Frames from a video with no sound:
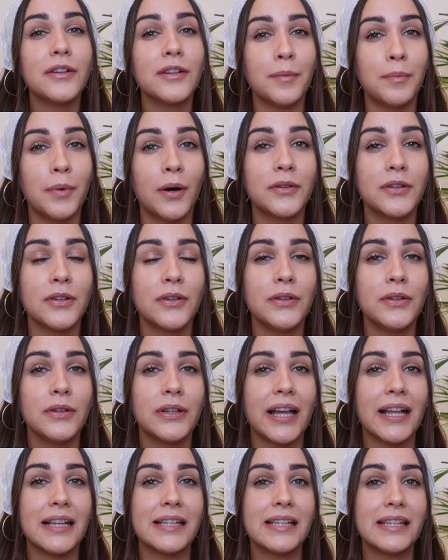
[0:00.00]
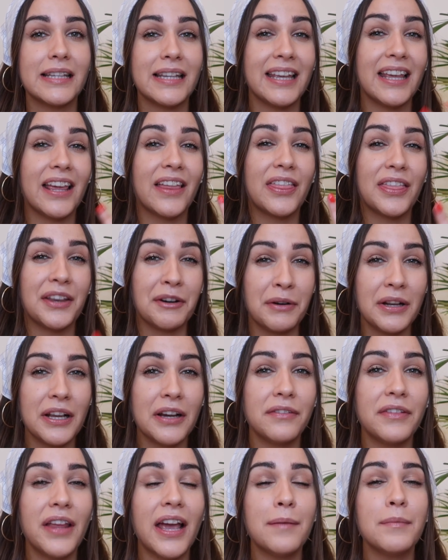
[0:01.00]
on the bottle you can see three
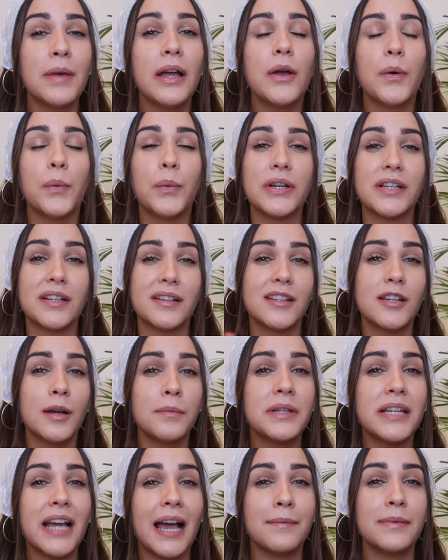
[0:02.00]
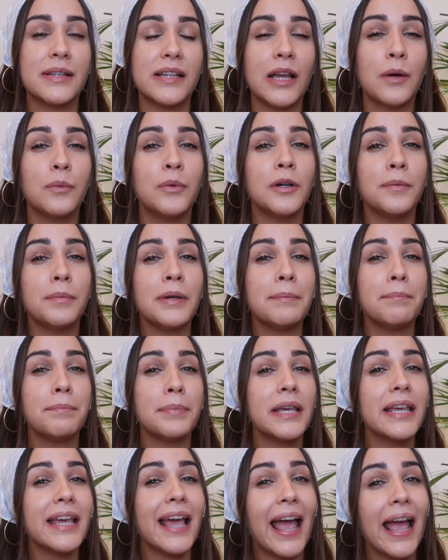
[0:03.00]
of them, which sometimes it will be
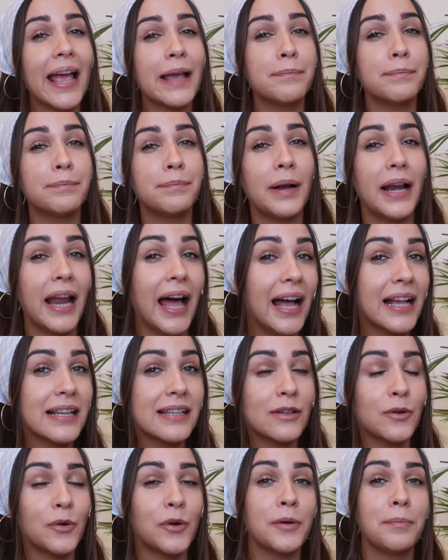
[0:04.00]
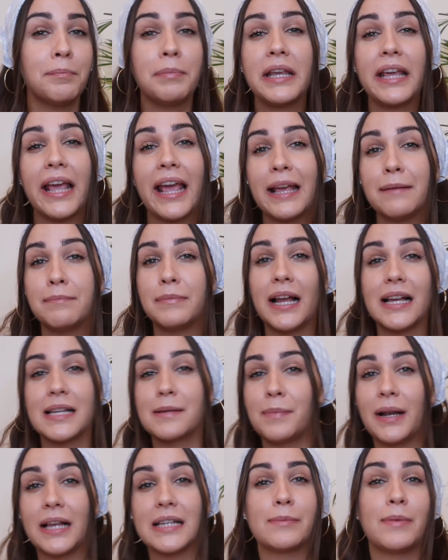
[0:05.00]
PA plus or PA
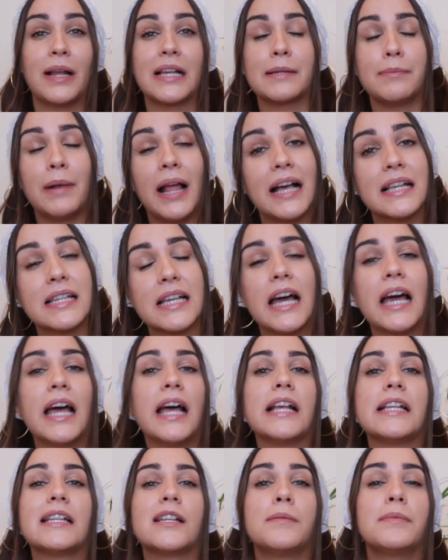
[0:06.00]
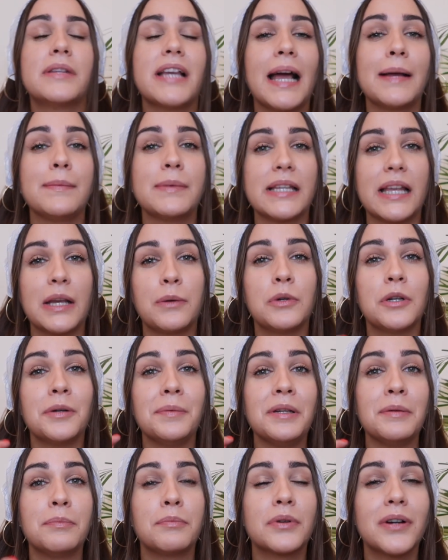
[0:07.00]
plus plus plus plus. Sometimes it will
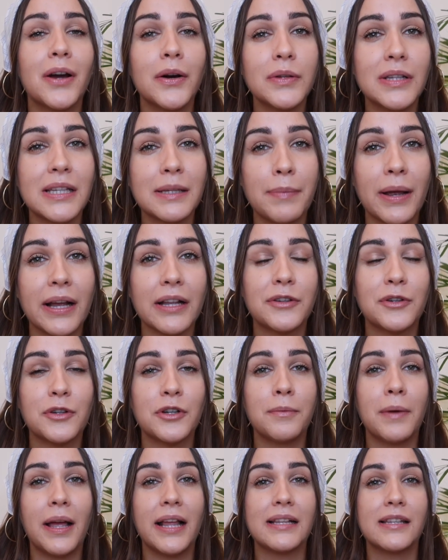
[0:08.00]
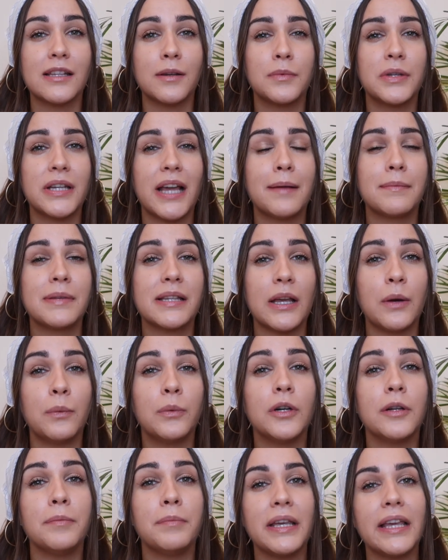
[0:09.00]
be broad spectrum, and sometimes it
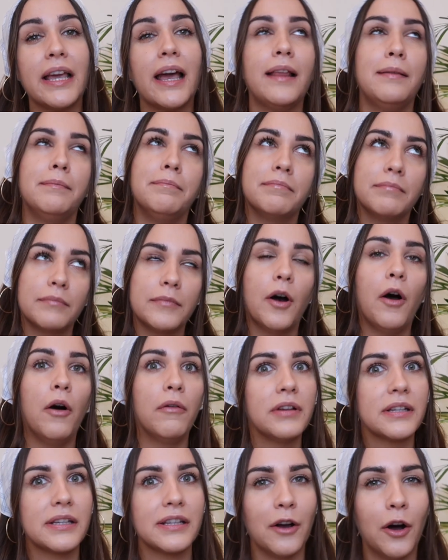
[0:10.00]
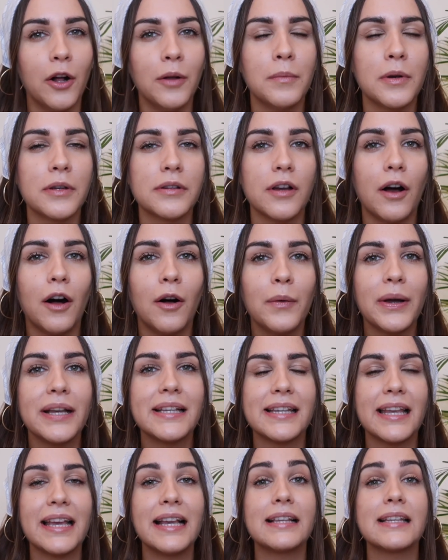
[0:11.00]
will be, and obviously almost
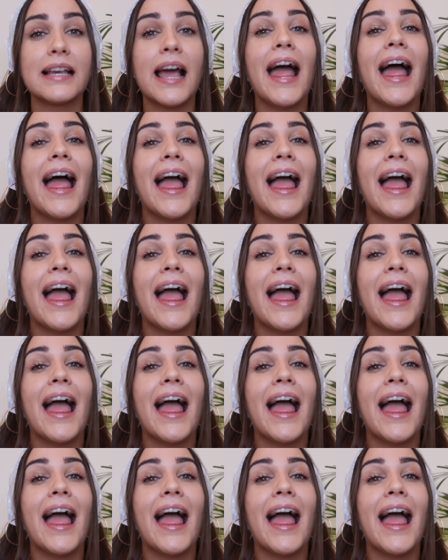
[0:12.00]
always is,